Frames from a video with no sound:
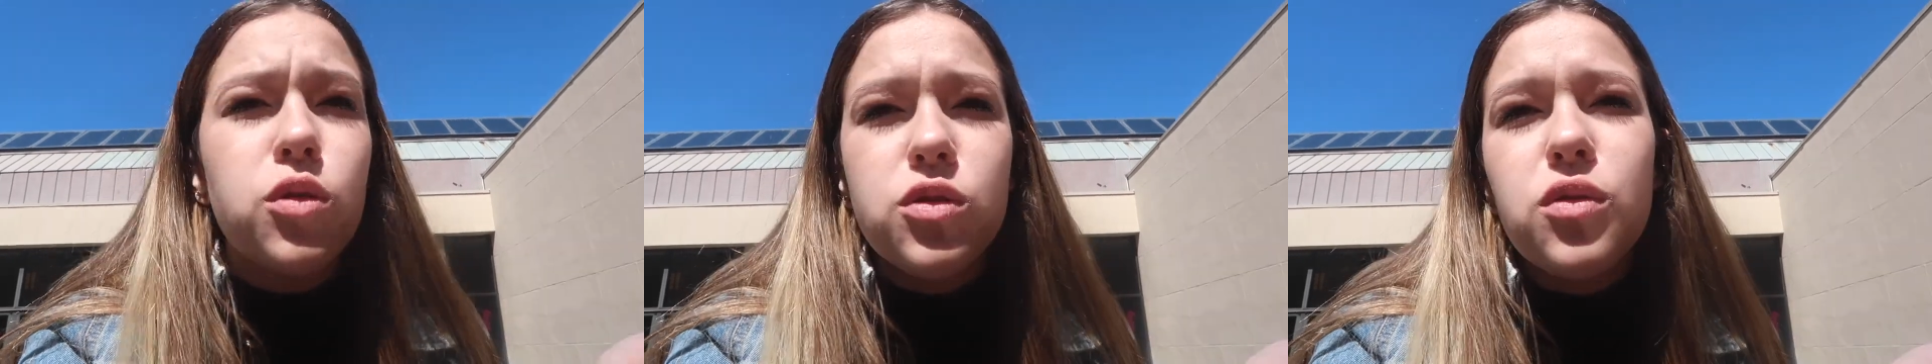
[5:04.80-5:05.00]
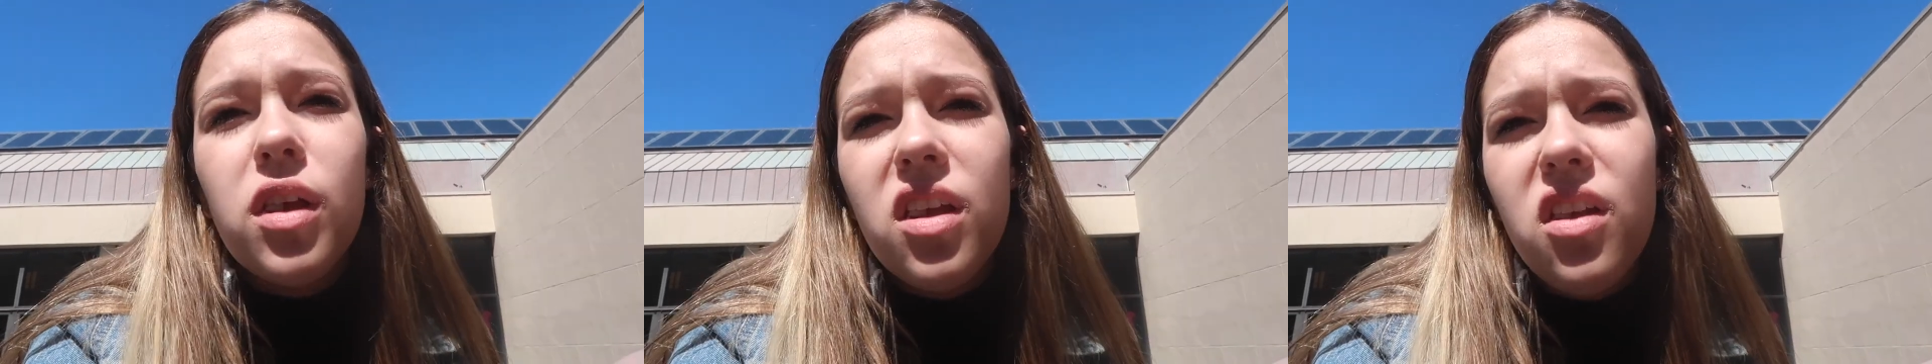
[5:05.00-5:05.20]
she
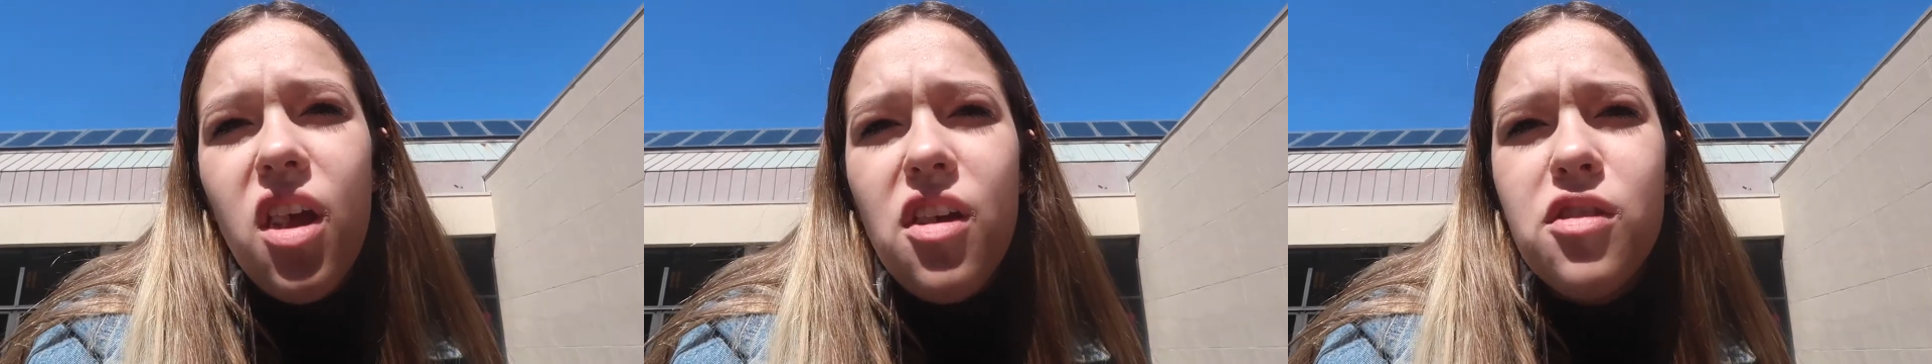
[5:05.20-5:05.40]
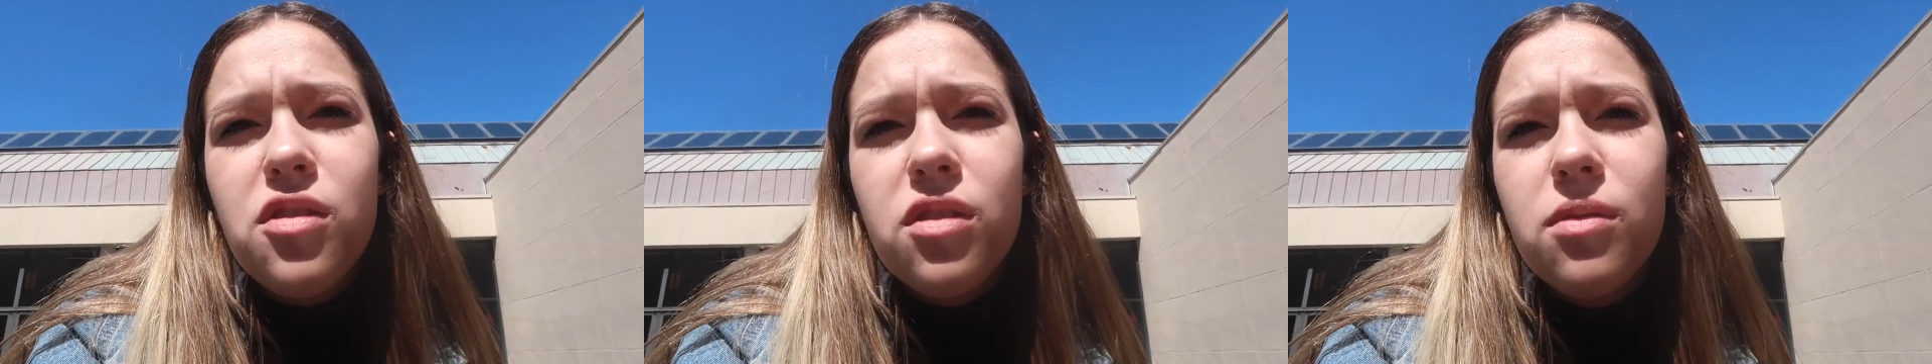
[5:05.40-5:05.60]
was really
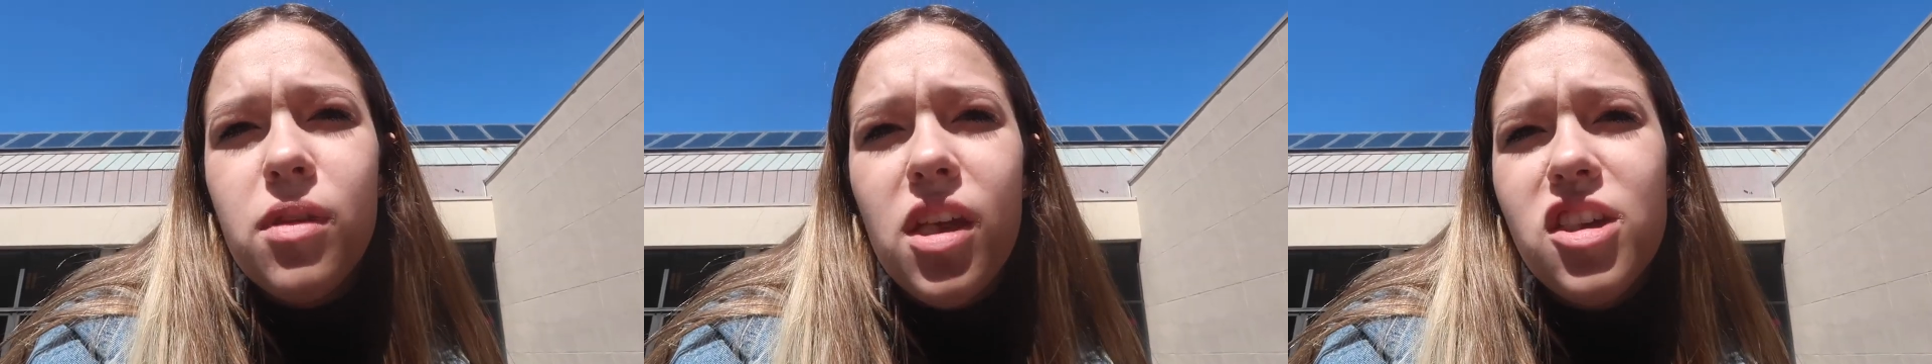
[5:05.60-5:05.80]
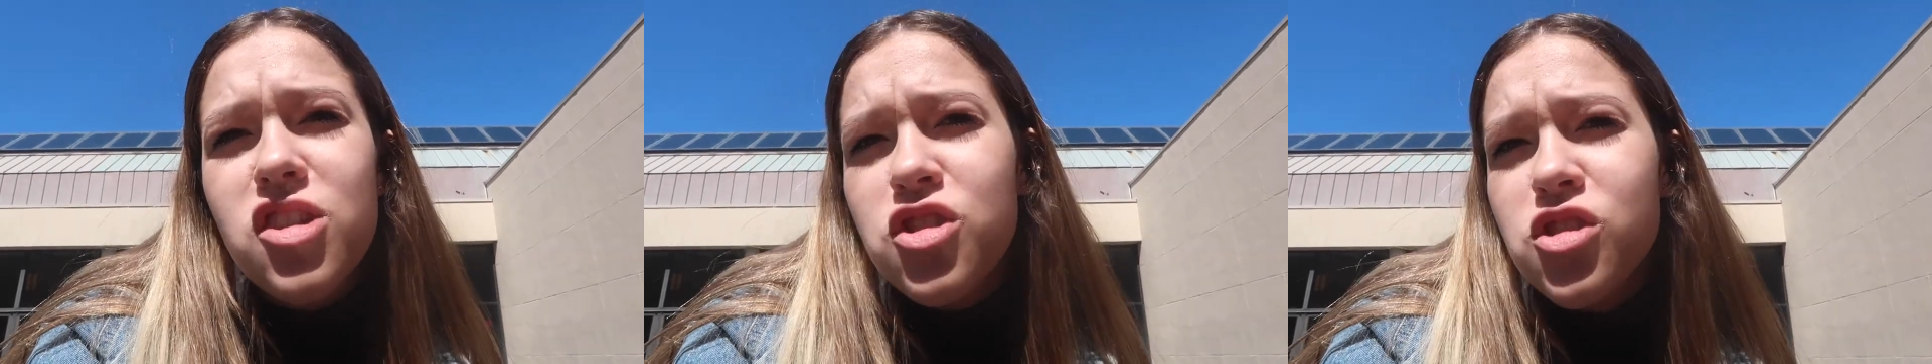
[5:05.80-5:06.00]
nice.
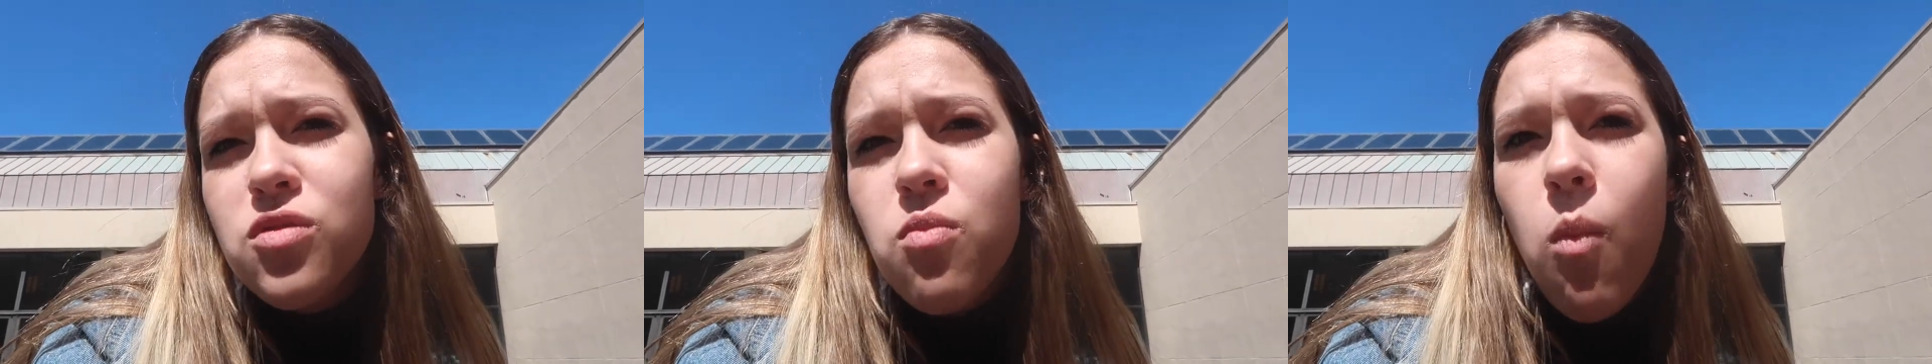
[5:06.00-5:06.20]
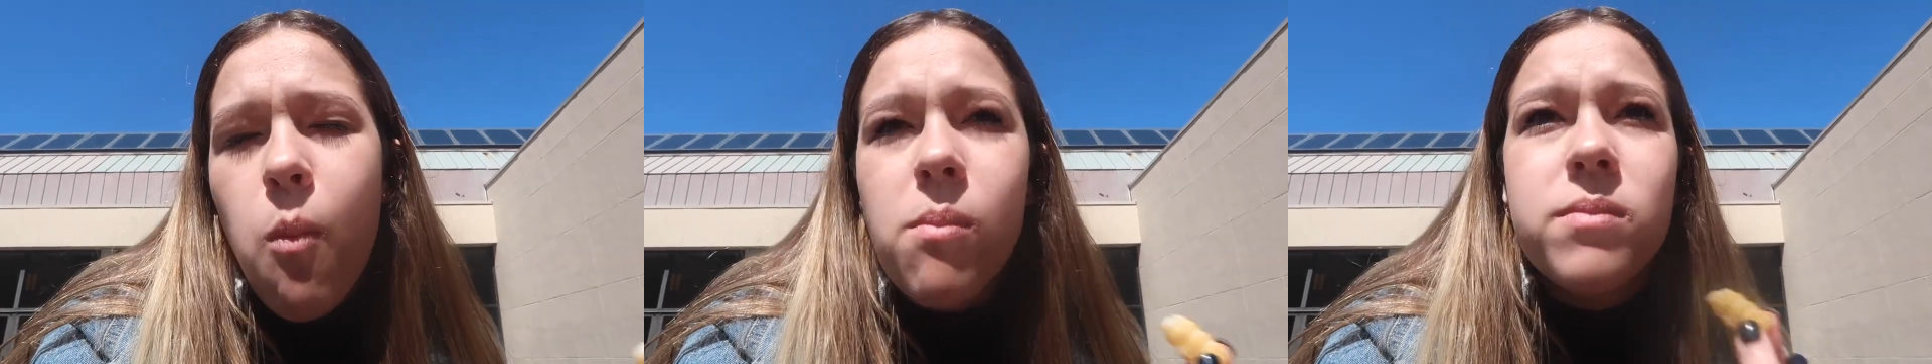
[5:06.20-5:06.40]
-ish. Nobody
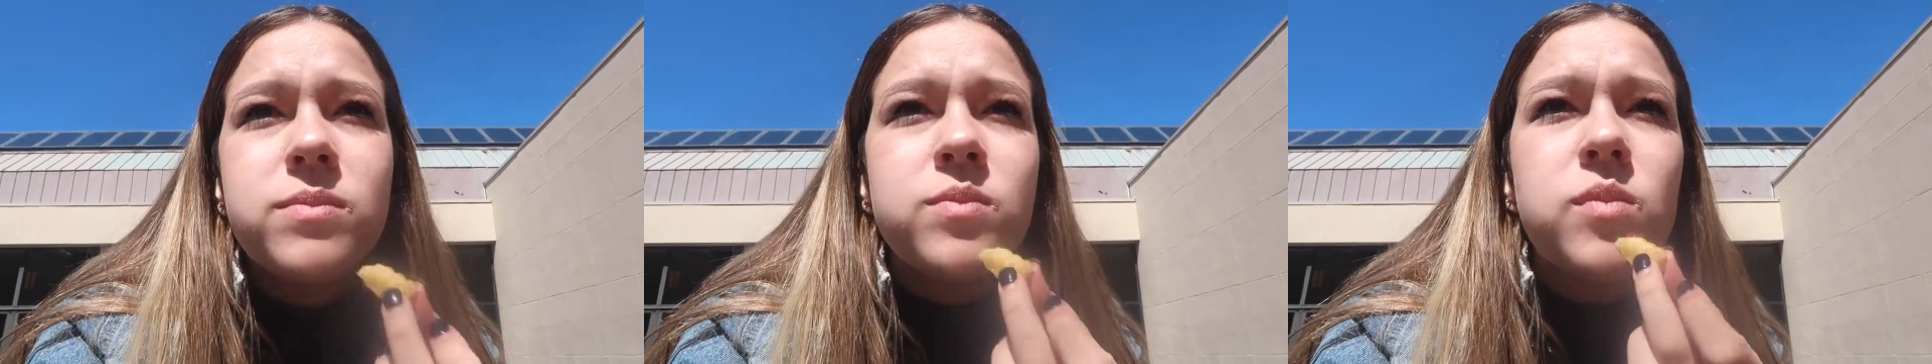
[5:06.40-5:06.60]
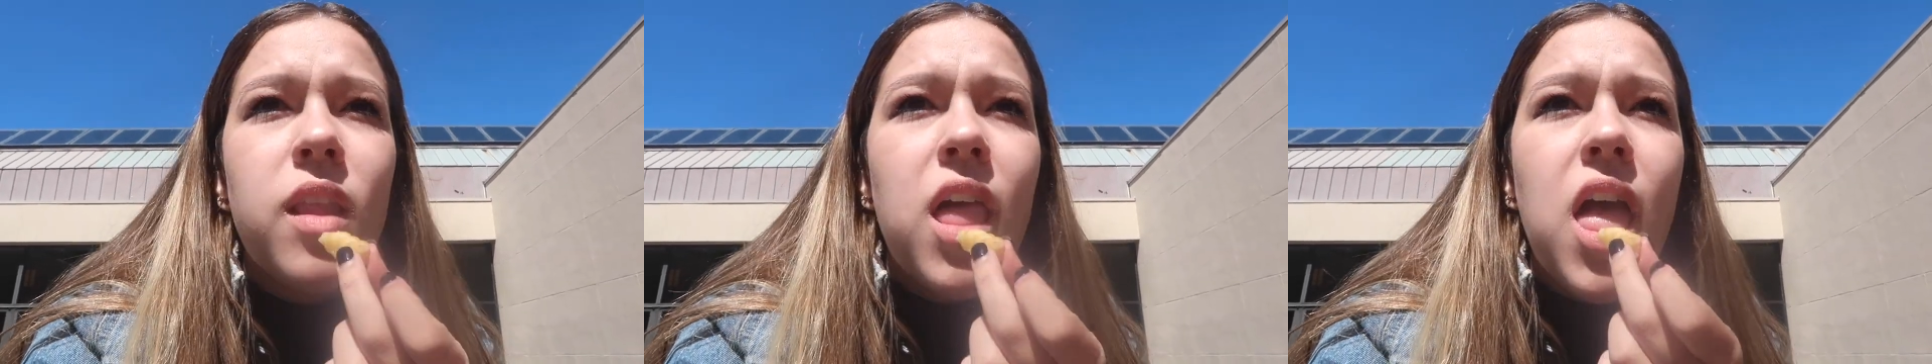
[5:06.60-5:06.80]
could ever
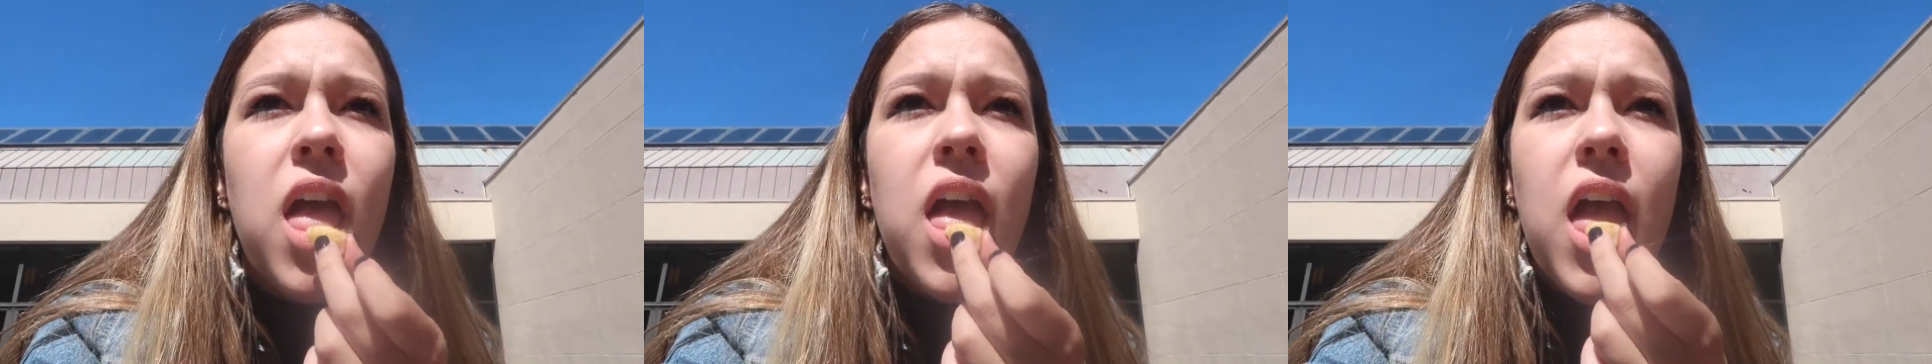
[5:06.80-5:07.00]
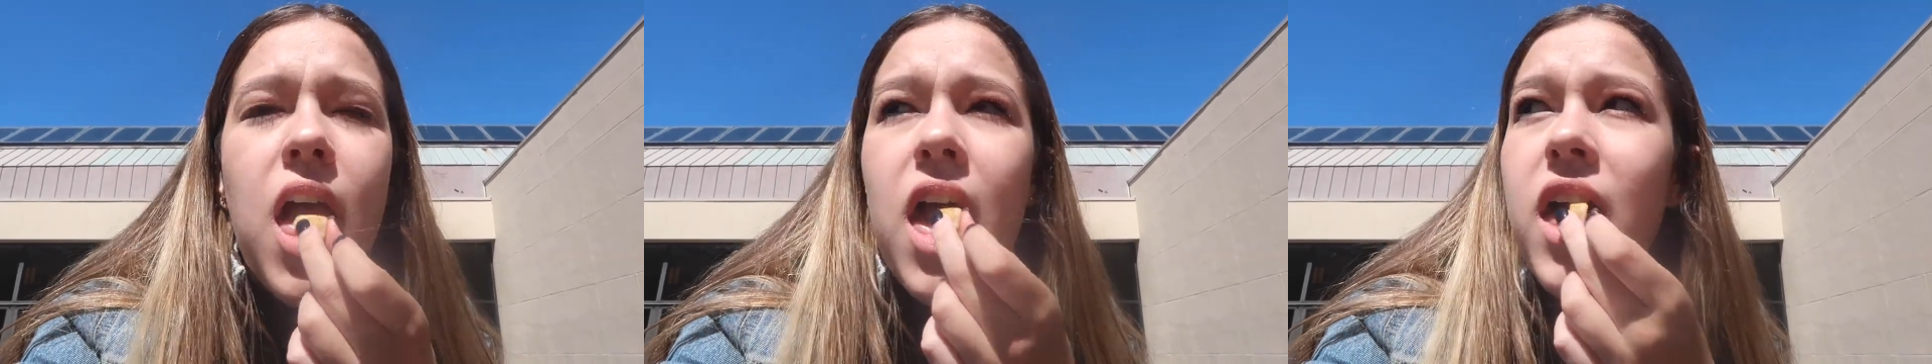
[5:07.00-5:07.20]
beat our
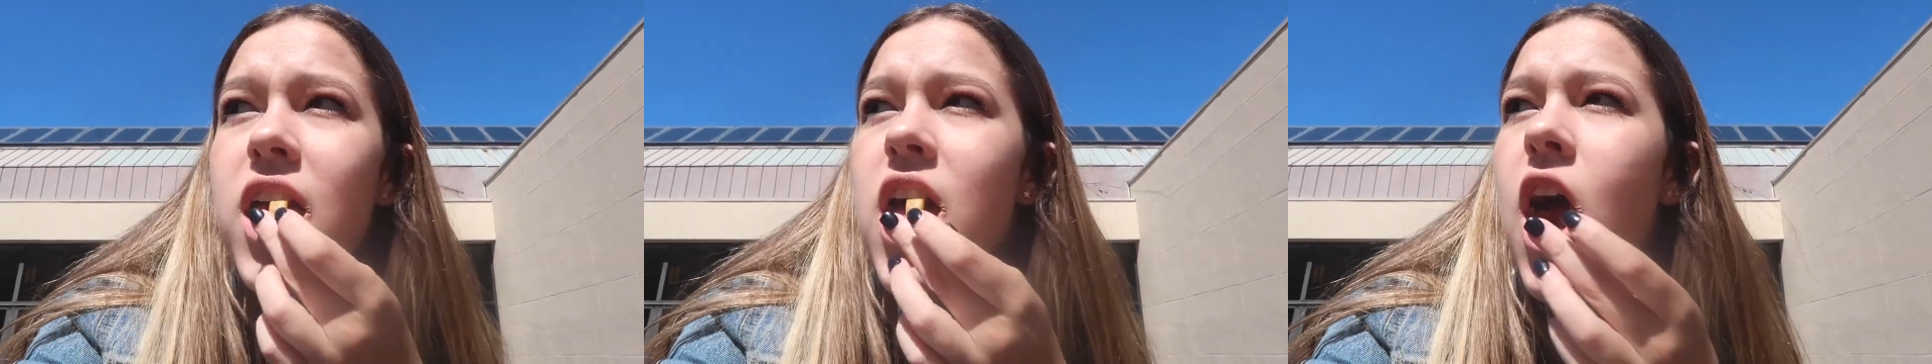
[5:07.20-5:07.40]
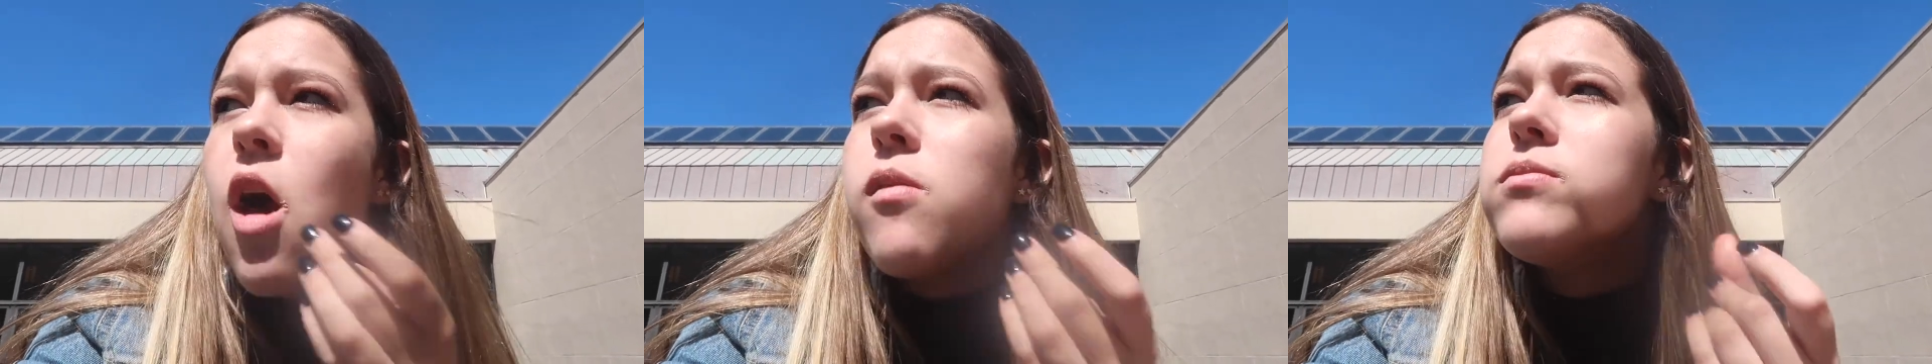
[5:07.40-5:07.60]
Queen
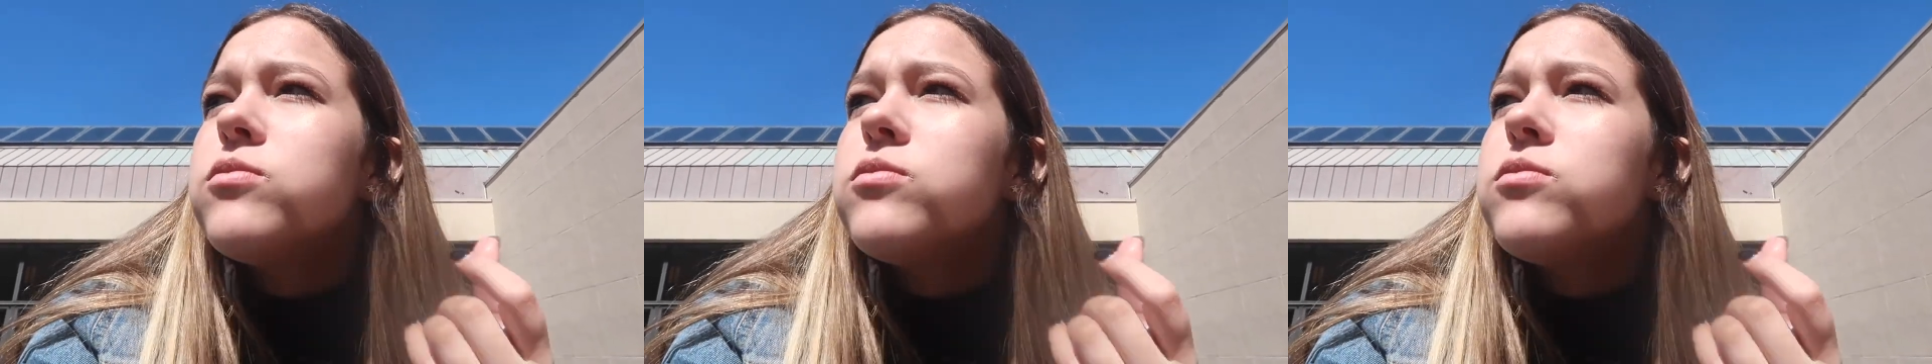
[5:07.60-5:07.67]
Charli.